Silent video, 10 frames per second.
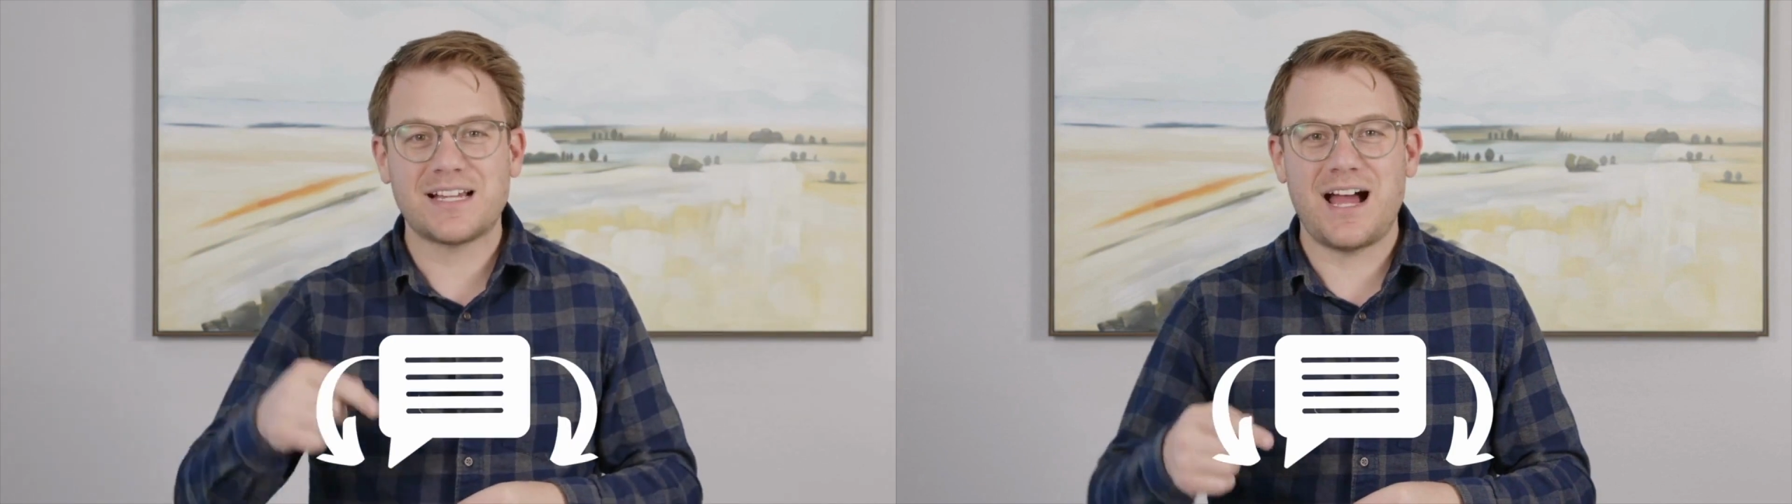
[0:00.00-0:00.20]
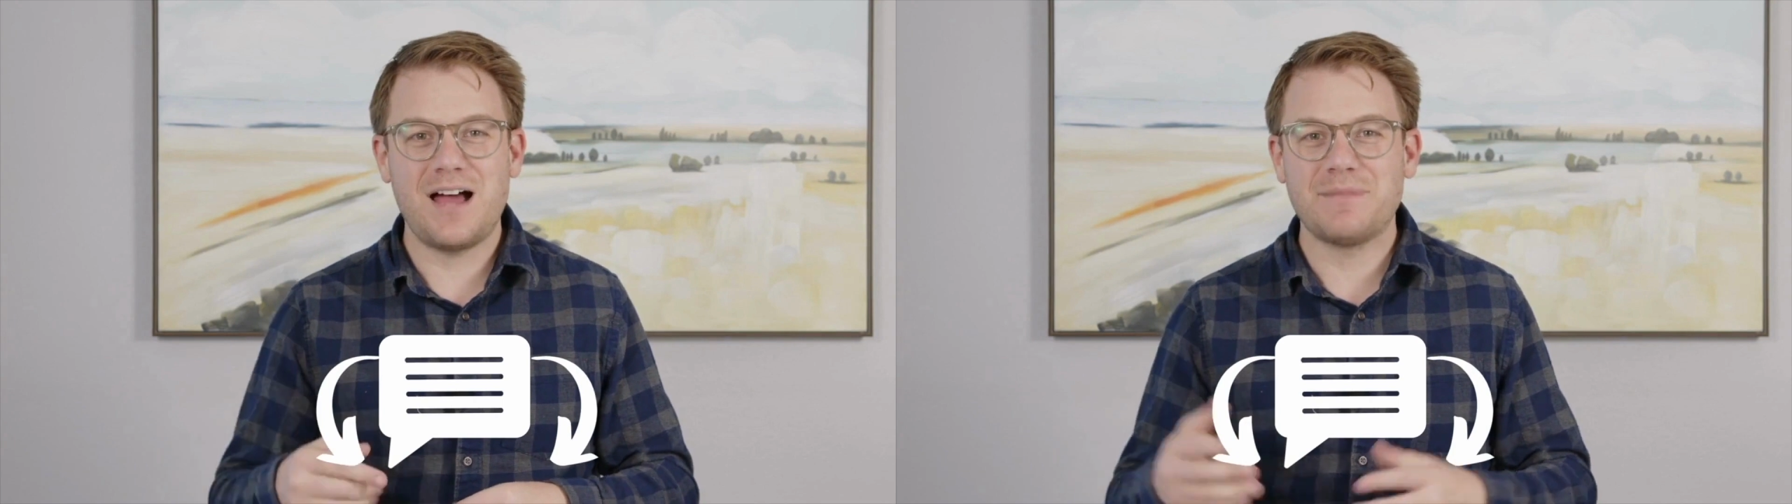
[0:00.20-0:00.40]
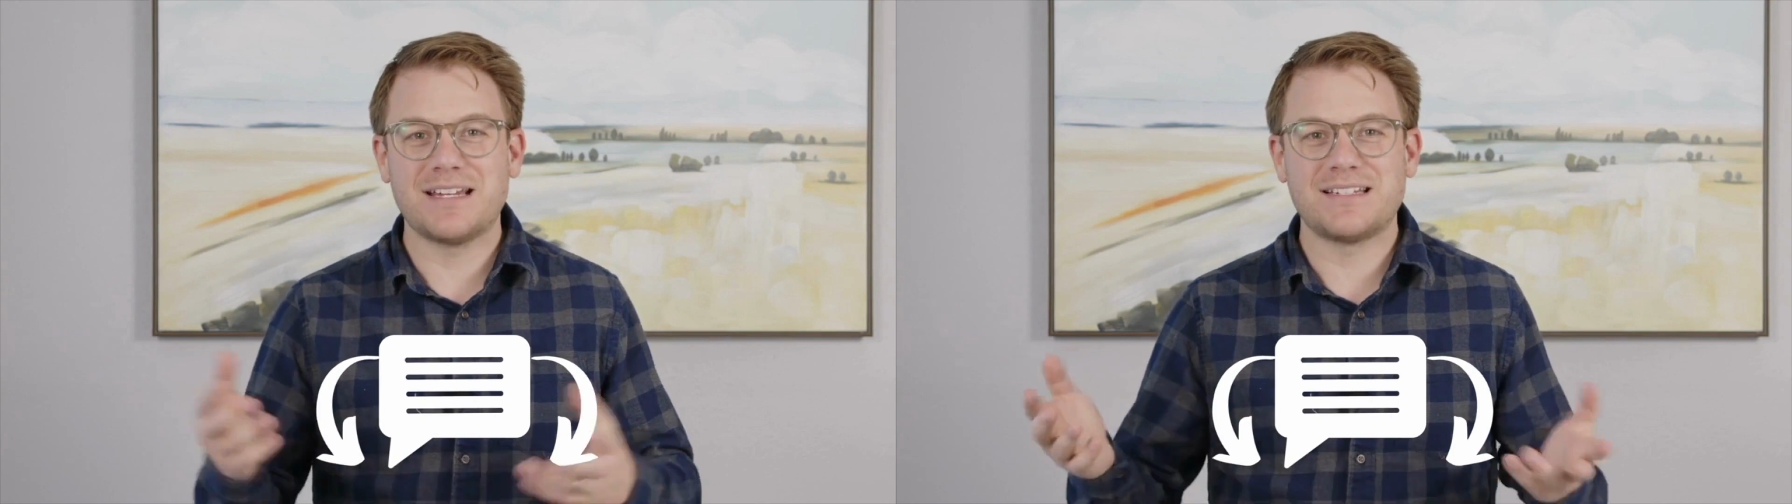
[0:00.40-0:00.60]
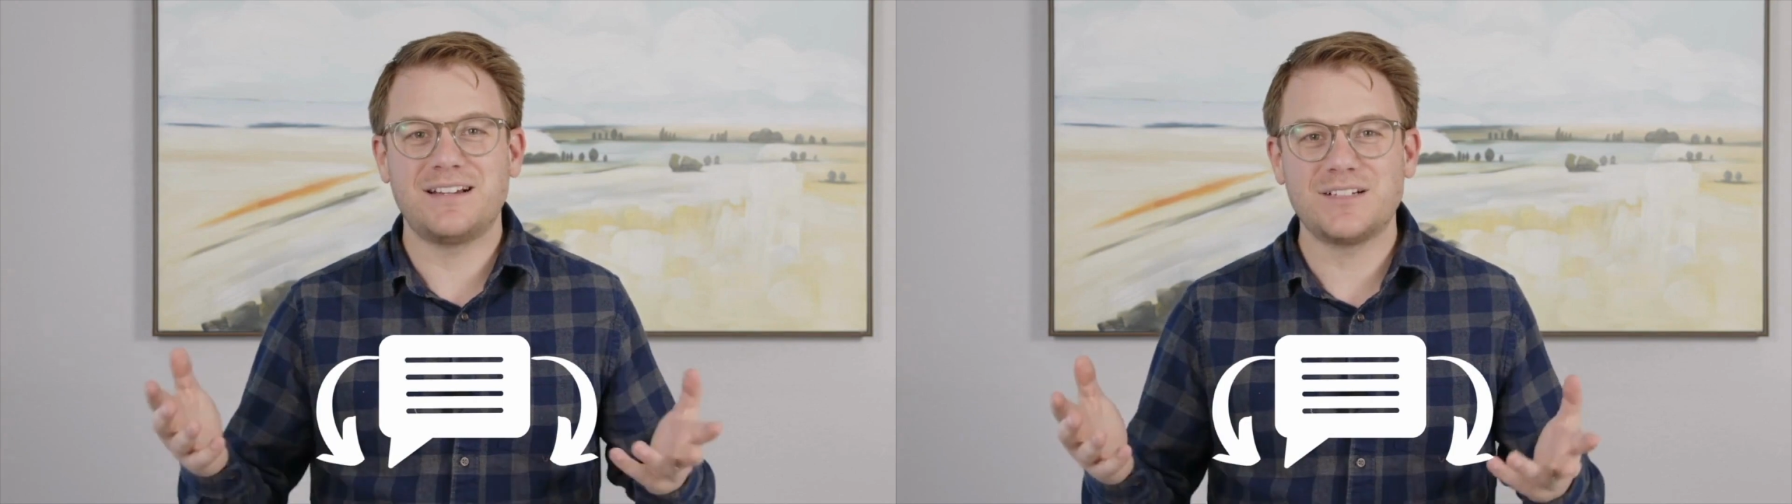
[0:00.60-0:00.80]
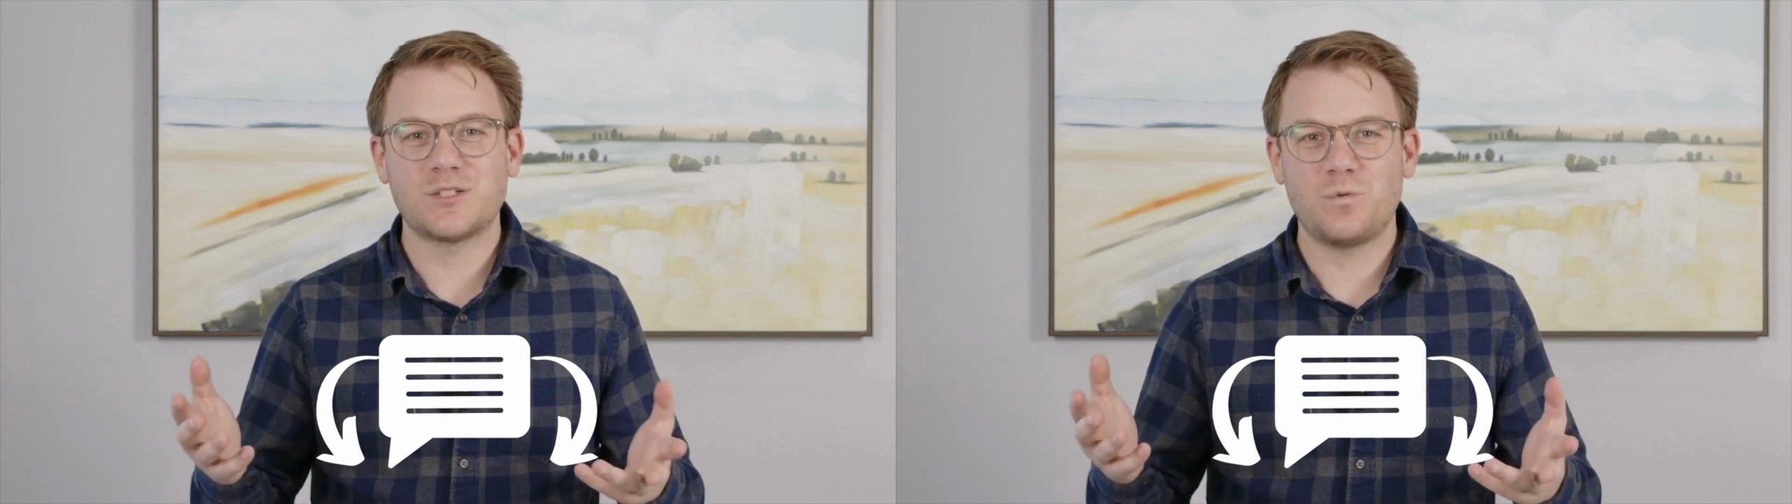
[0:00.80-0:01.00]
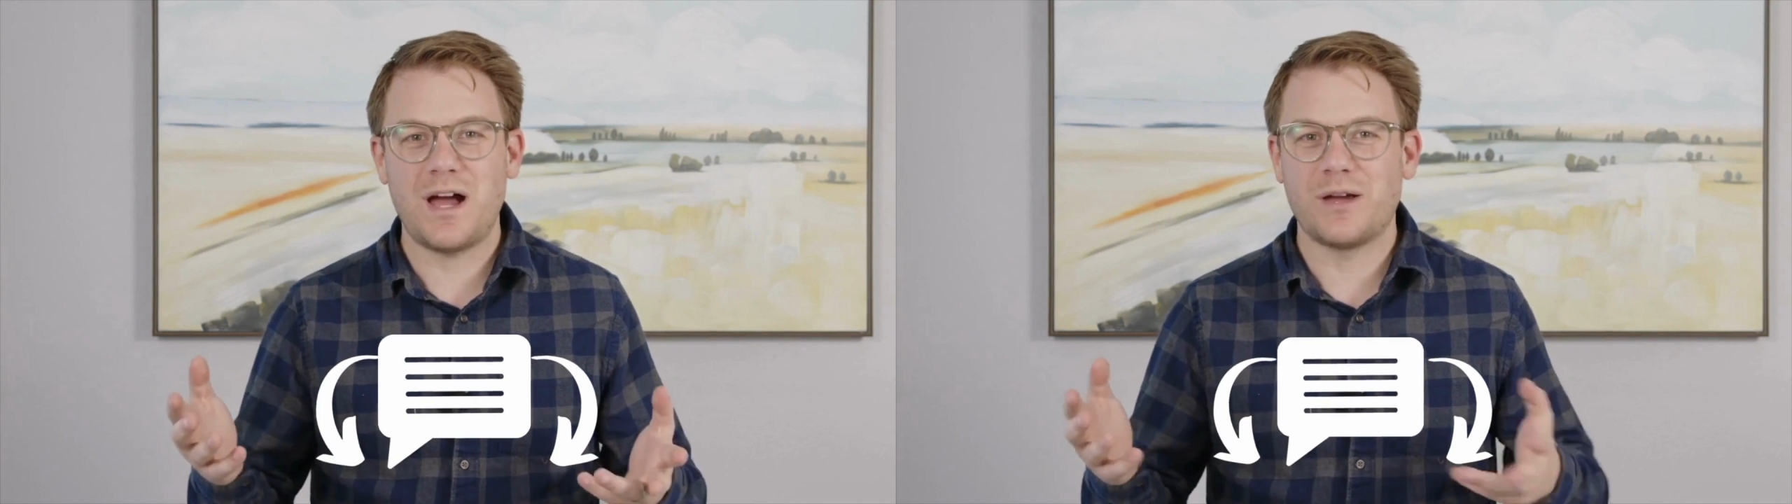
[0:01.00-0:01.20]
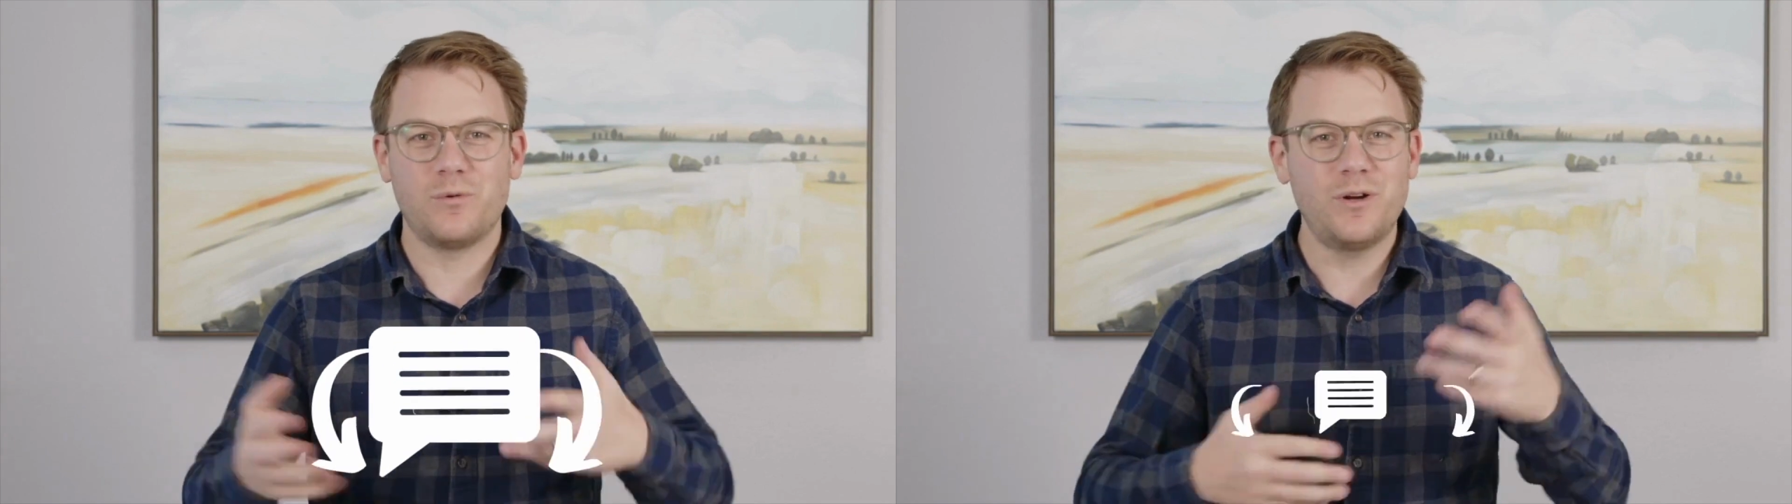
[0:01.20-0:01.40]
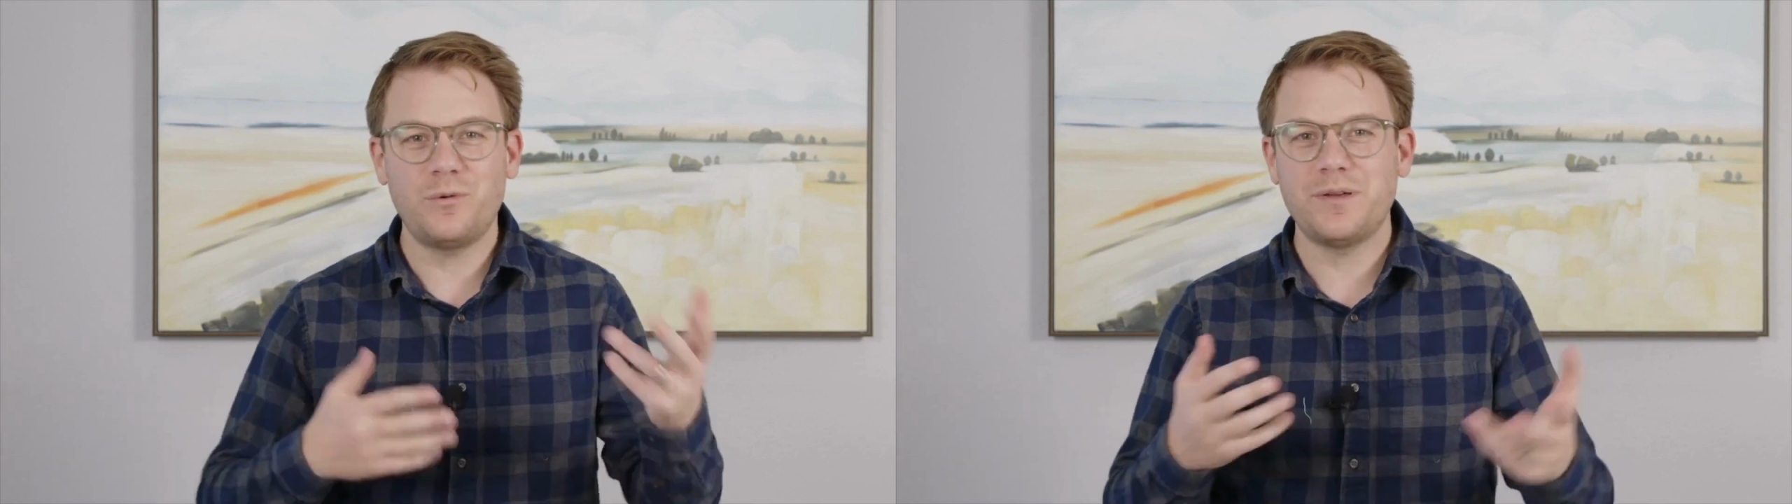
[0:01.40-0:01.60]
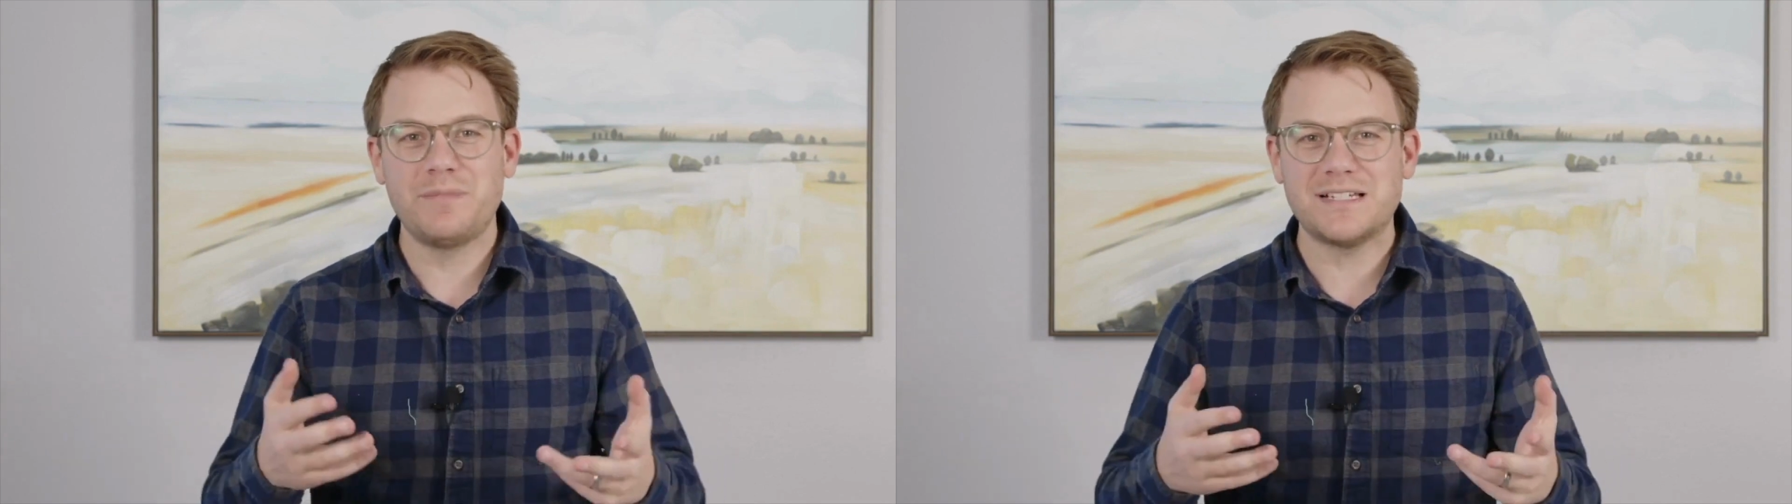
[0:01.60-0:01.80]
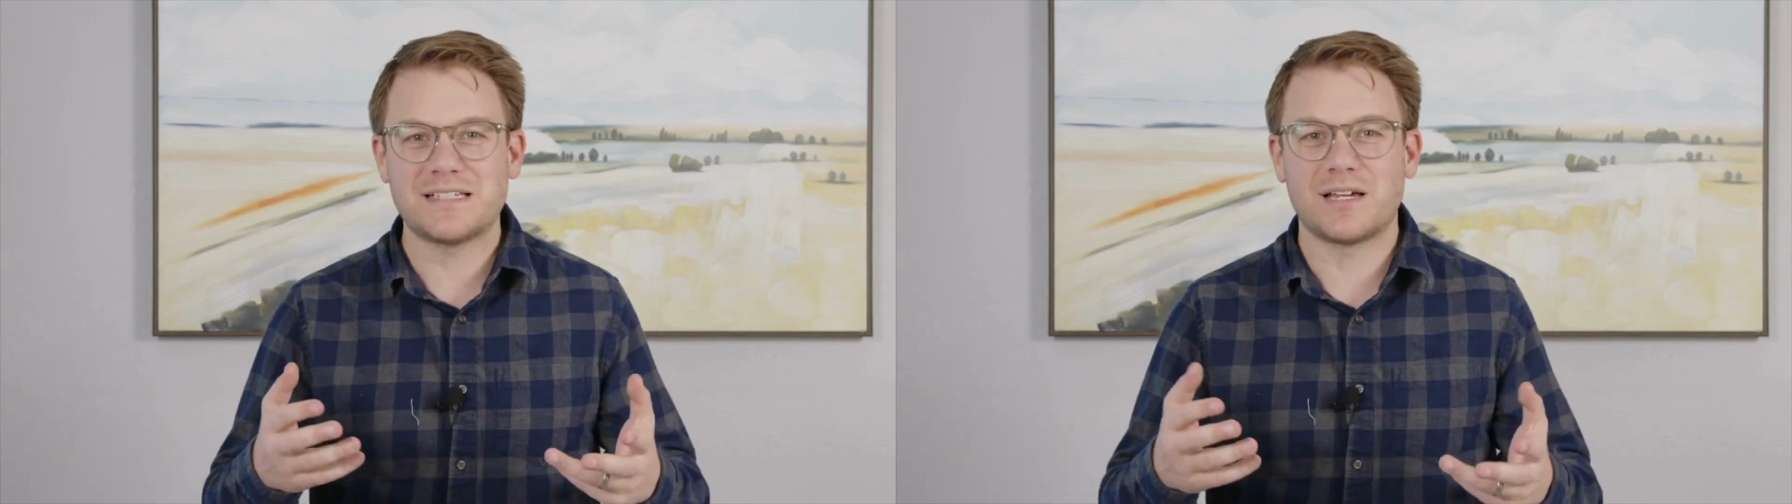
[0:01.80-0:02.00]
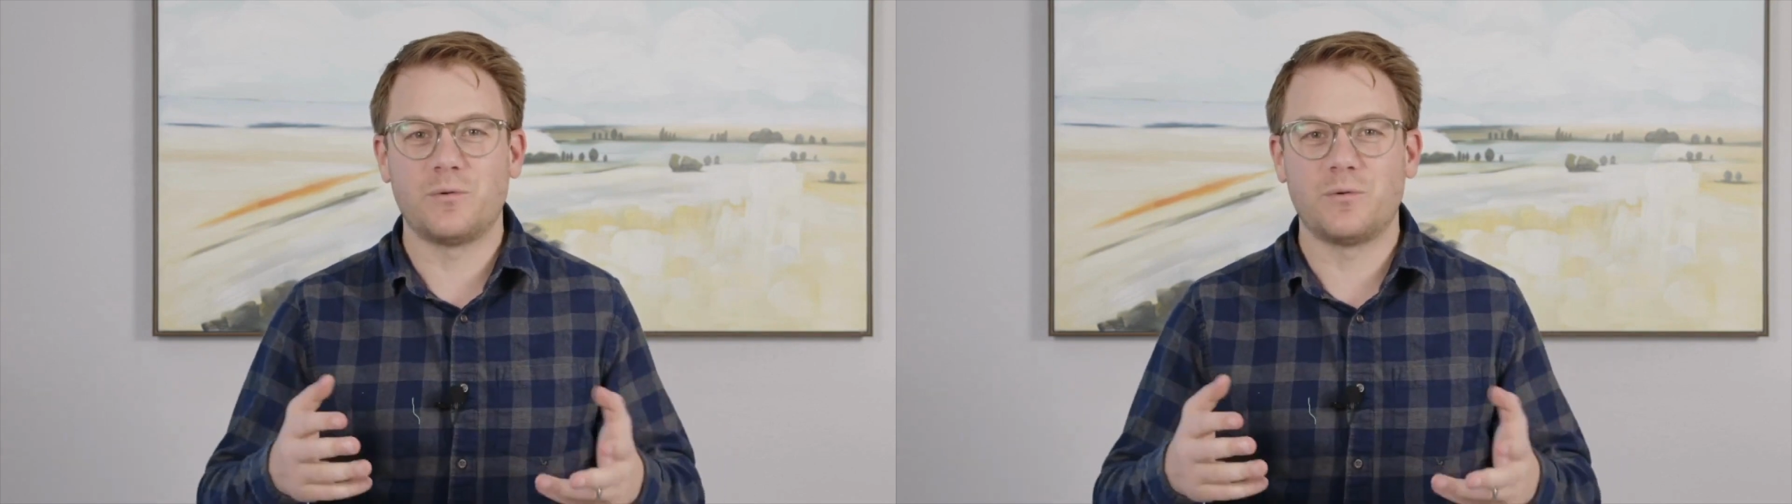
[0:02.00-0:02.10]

comment and tell us why. What are we missing?